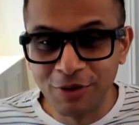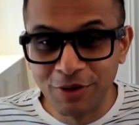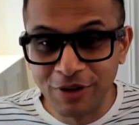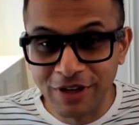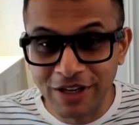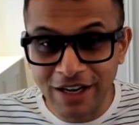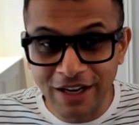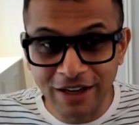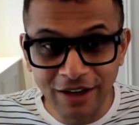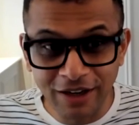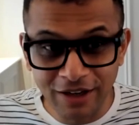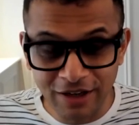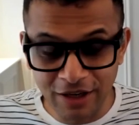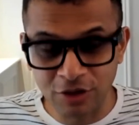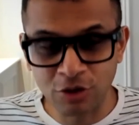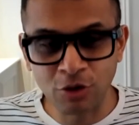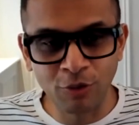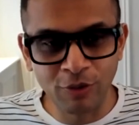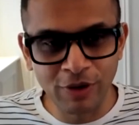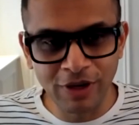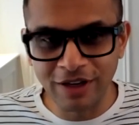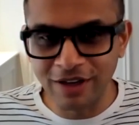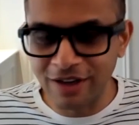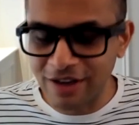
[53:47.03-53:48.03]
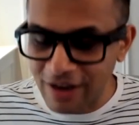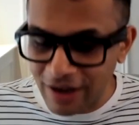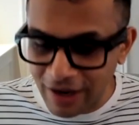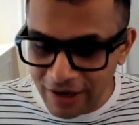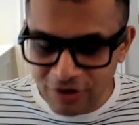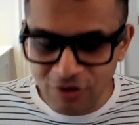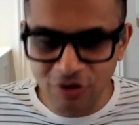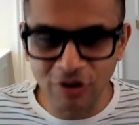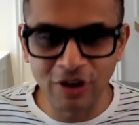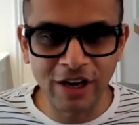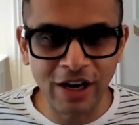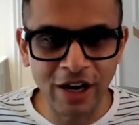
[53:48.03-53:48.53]
You need it. And so we
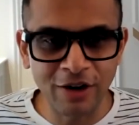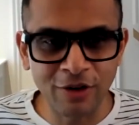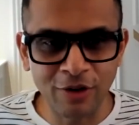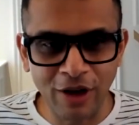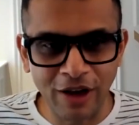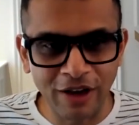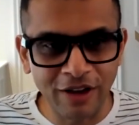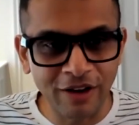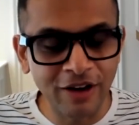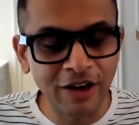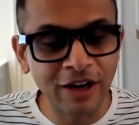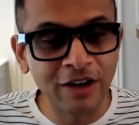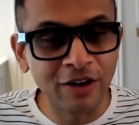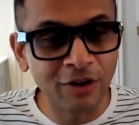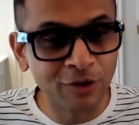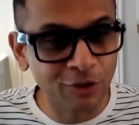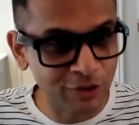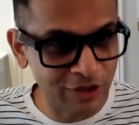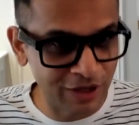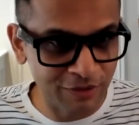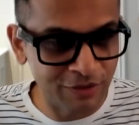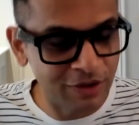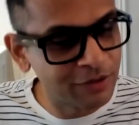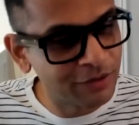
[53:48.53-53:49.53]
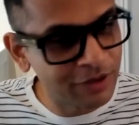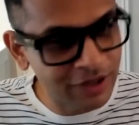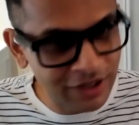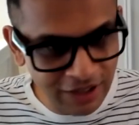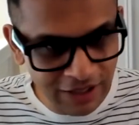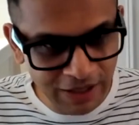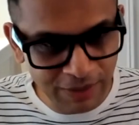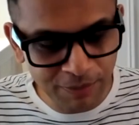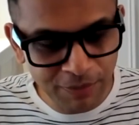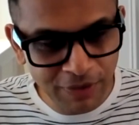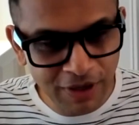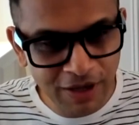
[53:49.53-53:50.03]
naturally had to aggregate it to the level of
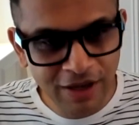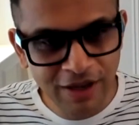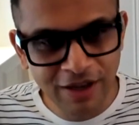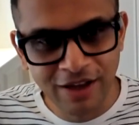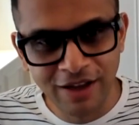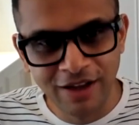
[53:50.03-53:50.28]
a team.